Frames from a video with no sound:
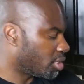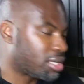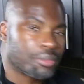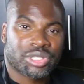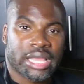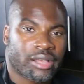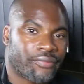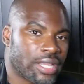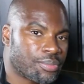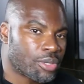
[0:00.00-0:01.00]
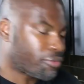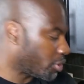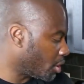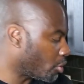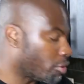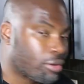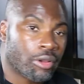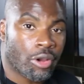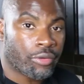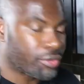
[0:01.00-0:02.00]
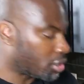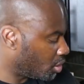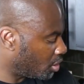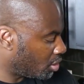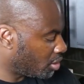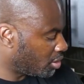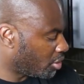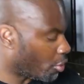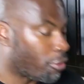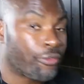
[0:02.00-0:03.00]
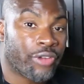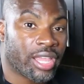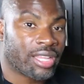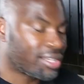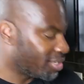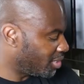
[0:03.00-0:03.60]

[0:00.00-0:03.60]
Shout out Facebook friend, Irfan, or Fran.